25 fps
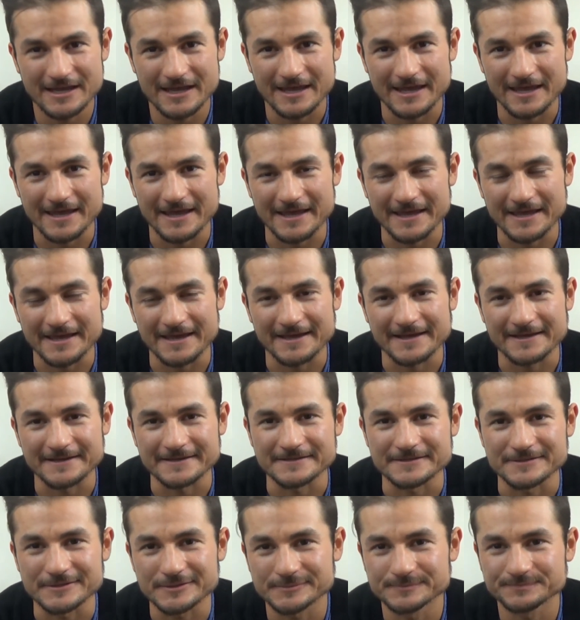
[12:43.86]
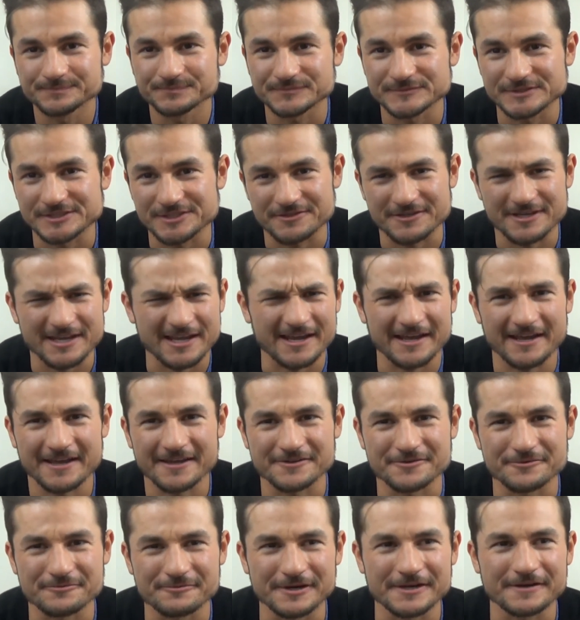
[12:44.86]
and so yeah, I
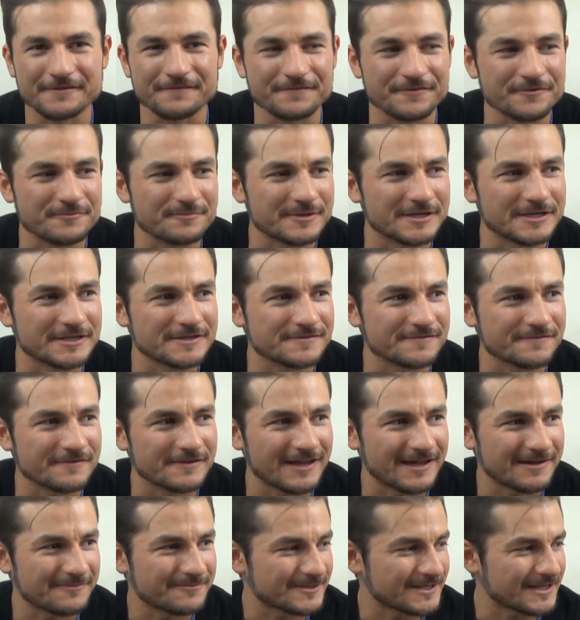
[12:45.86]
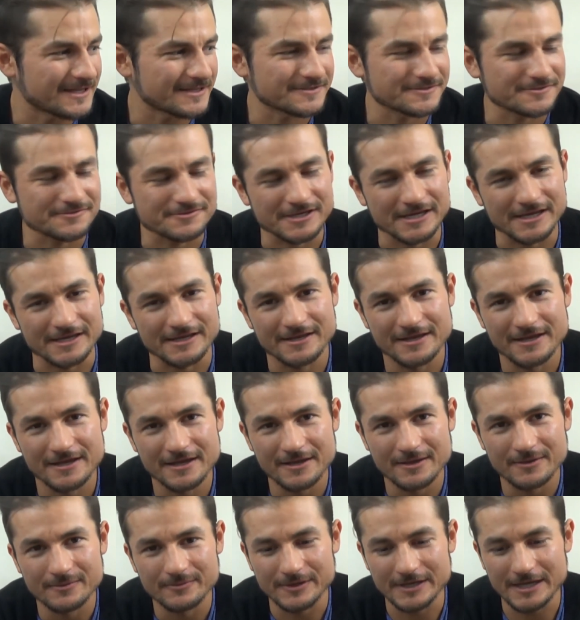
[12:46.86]
had to wait a few minutes for that, but that's okay.
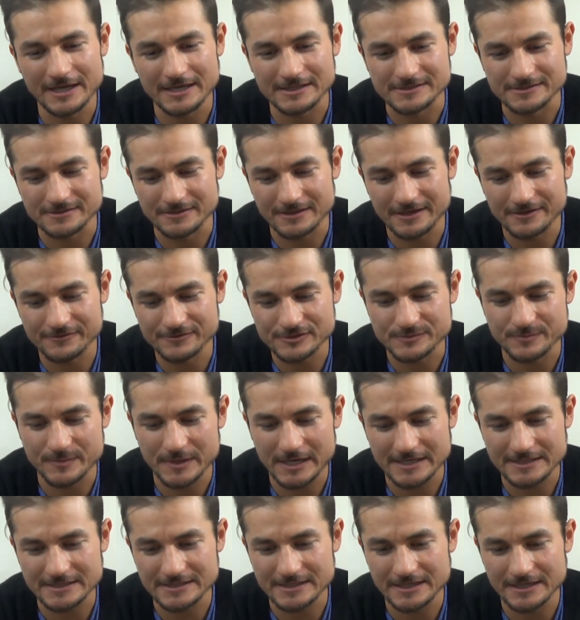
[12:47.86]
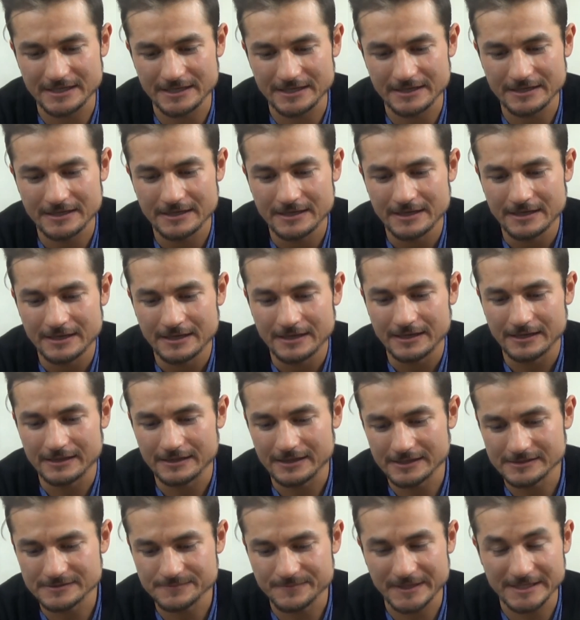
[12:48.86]
But yeah, so that was my day. And
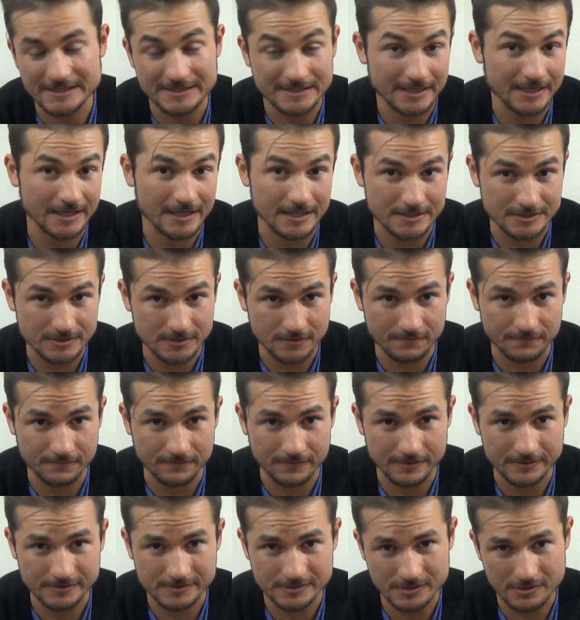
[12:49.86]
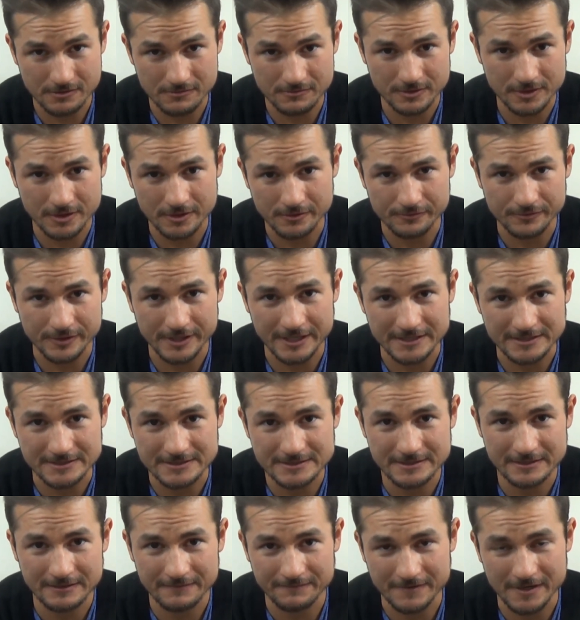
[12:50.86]
that's my diet so far. It's going
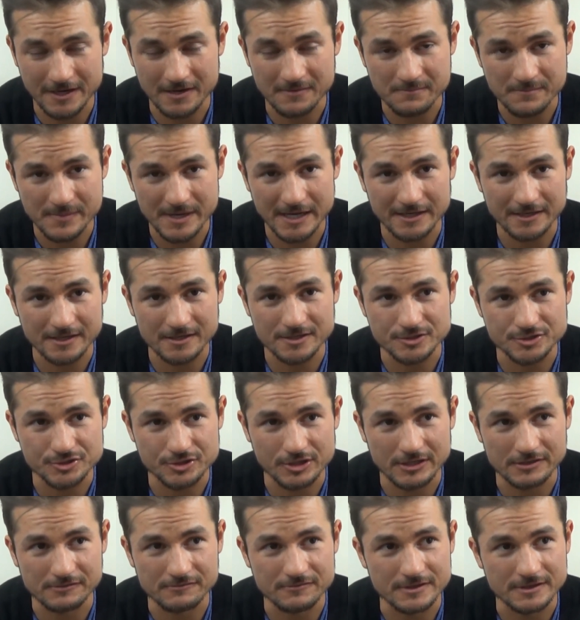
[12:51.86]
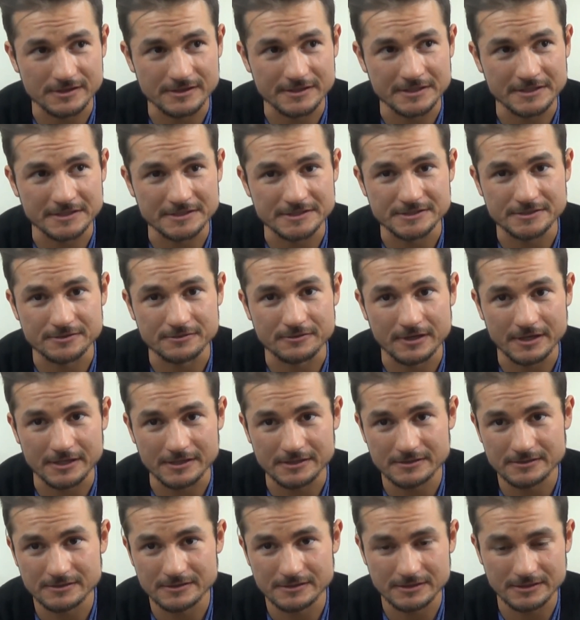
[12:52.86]
alright. I've gotten back on track with things, so I
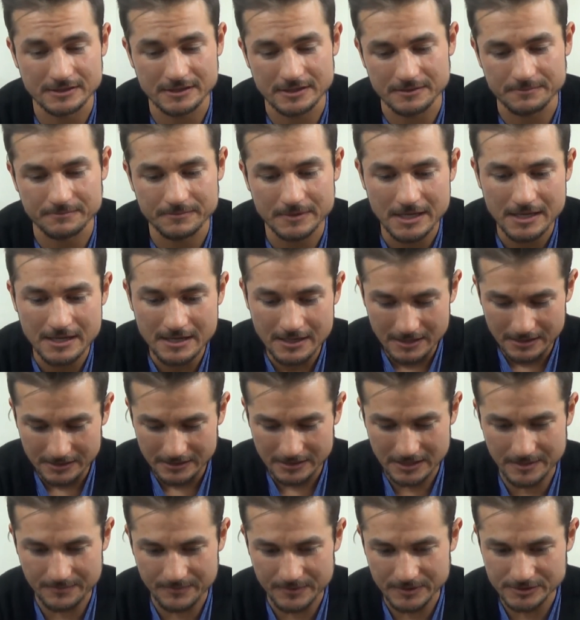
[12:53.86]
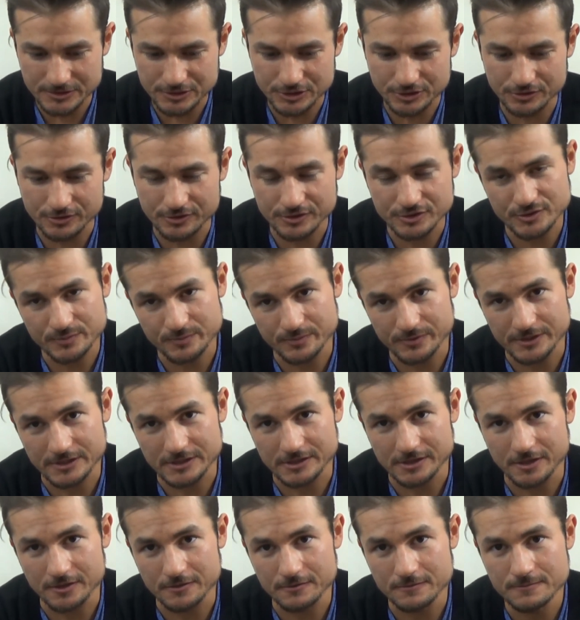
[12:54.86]
keeping sugars pretty
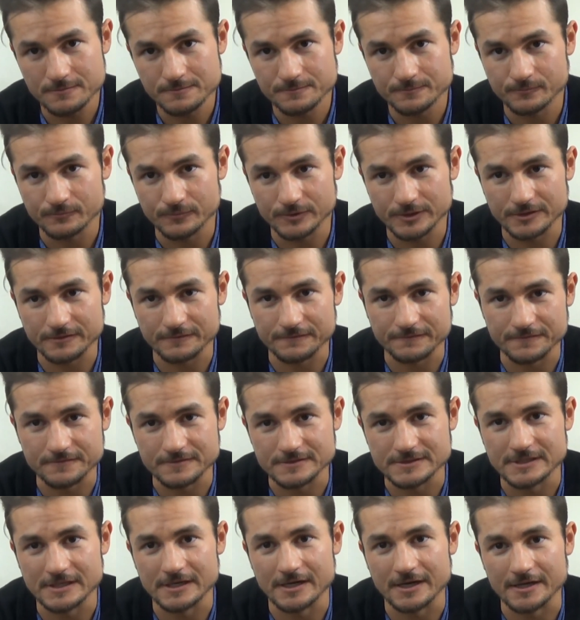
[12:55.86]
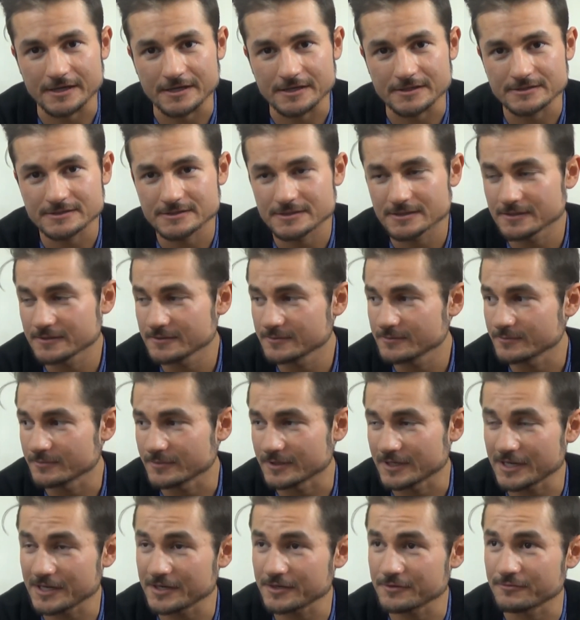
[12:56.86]
low with the foods that I eat.
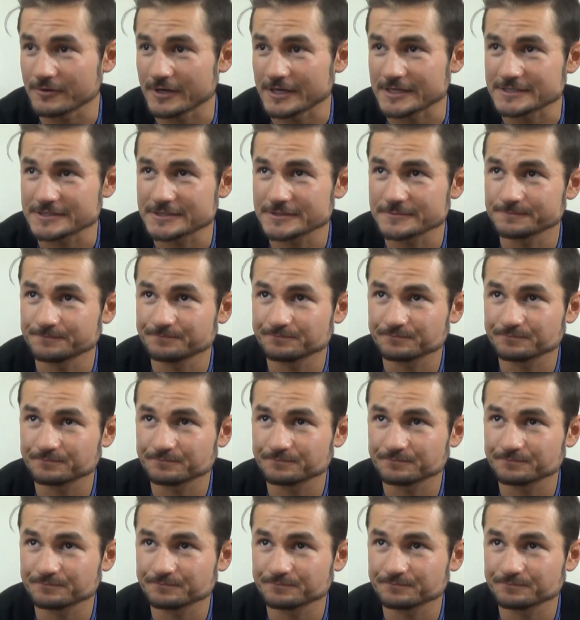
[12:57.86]
But anyways,